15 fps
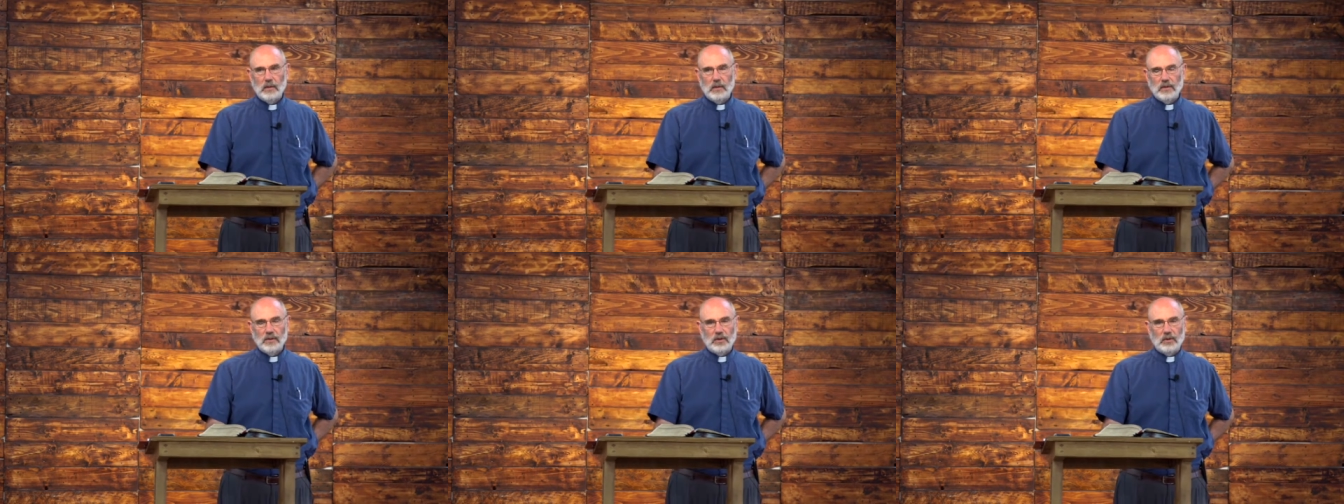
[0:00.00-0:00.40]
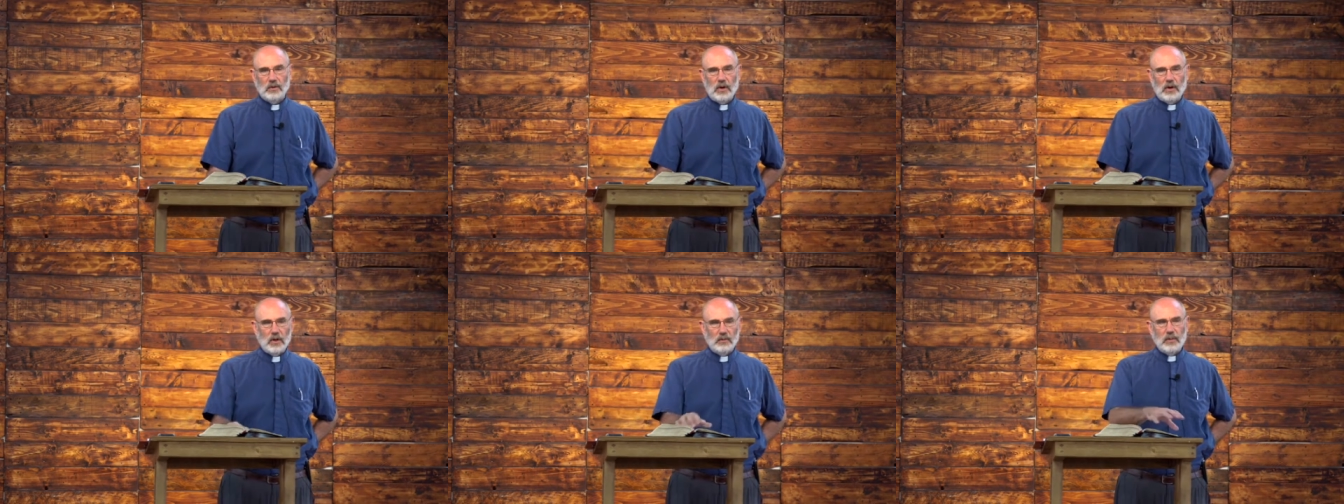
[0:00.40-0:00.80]
So
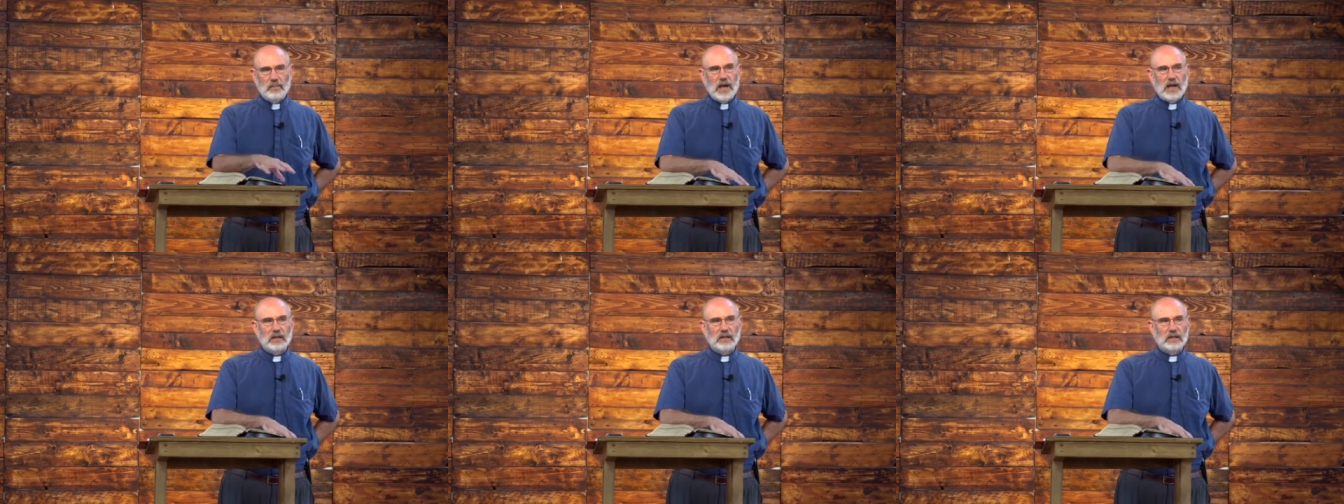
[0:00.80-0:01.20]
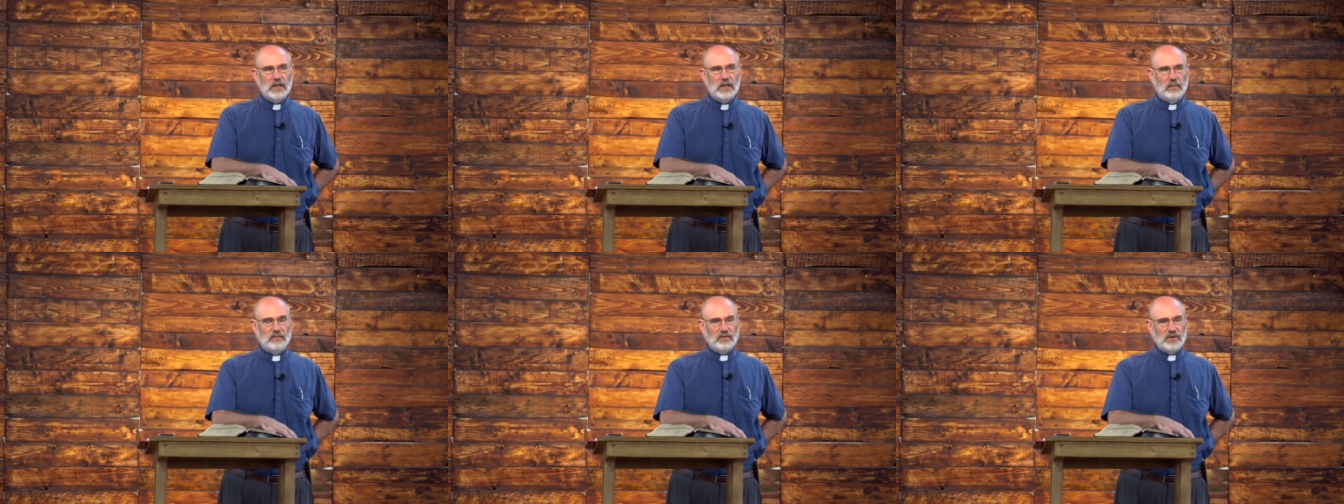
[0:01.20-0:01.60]
all the way back in the
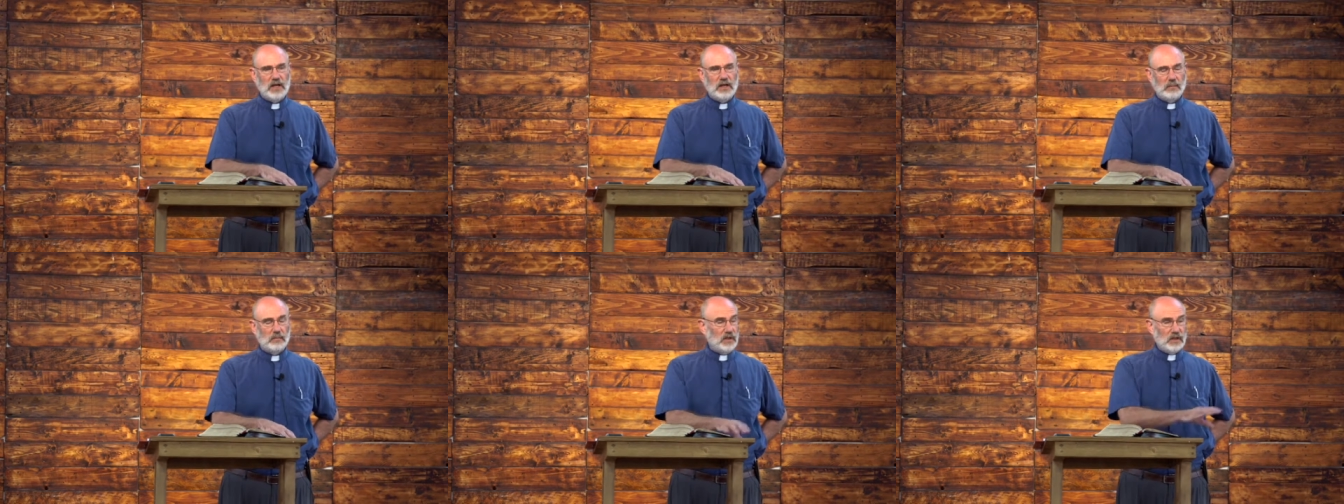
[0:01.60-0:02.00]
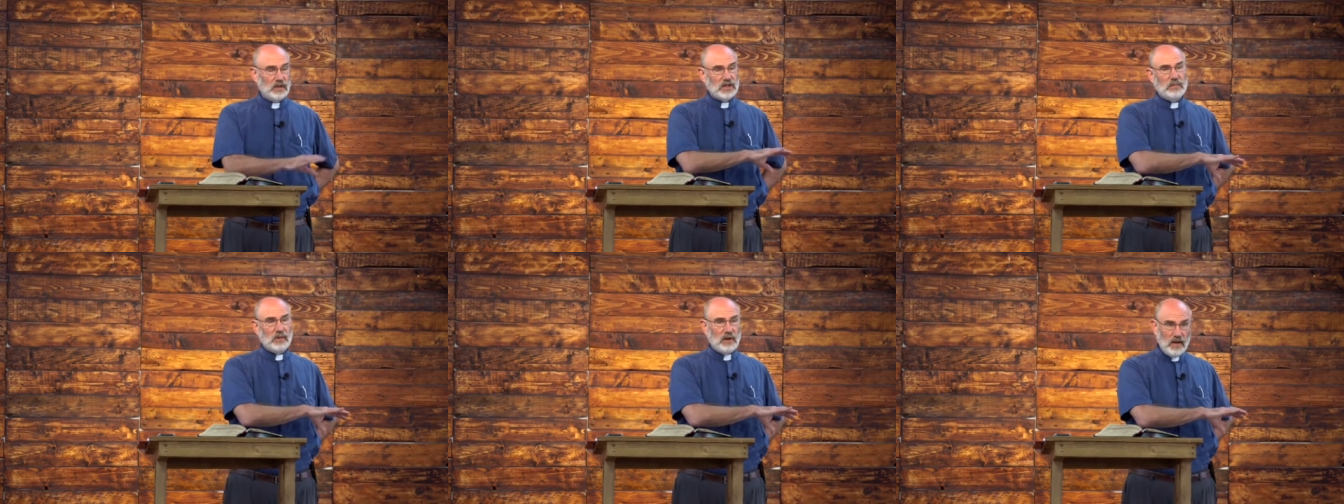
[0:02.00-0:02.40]
time of Jacob, at the
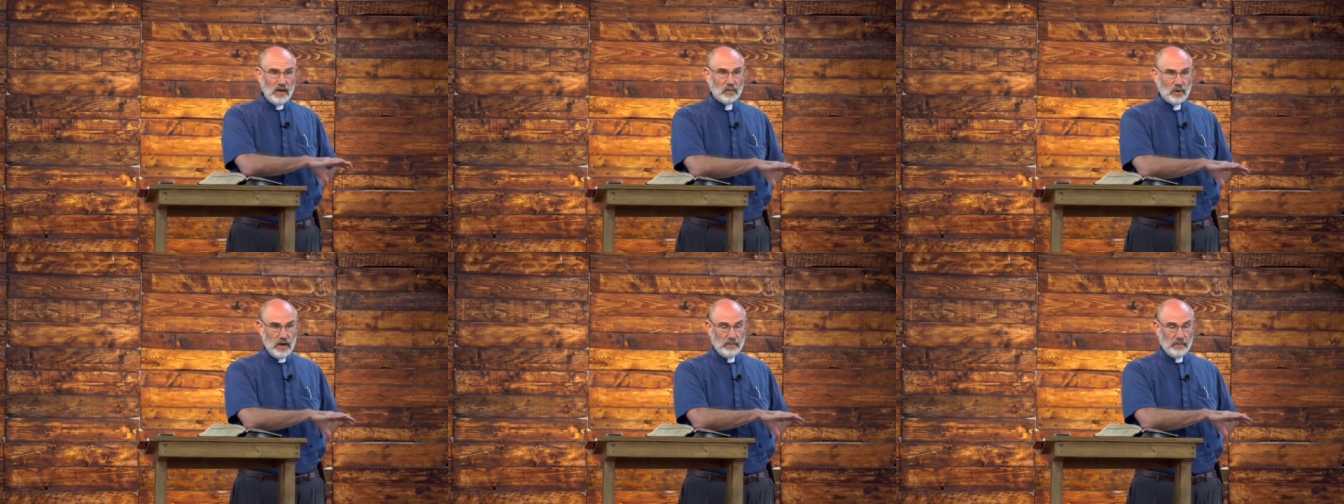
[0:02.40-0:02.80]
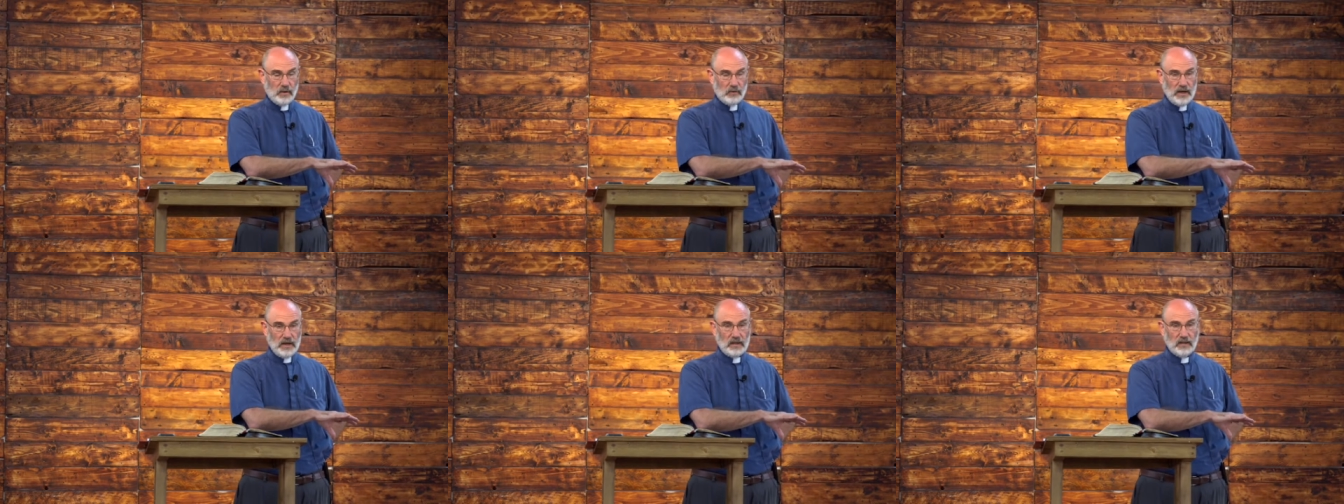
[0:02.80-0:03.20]
time of Abraham
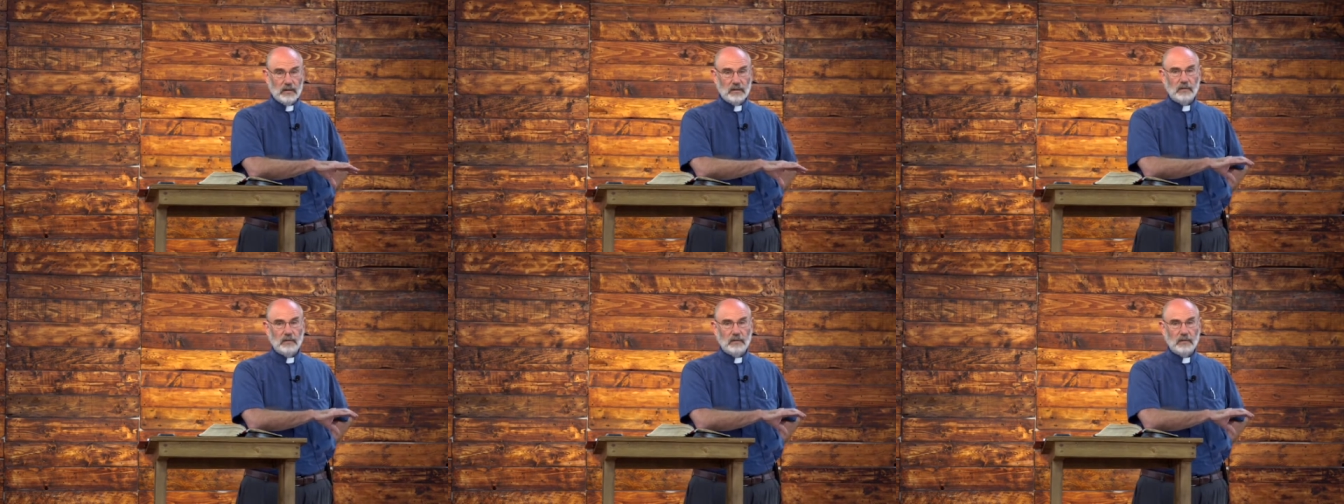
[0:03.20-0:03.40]
already,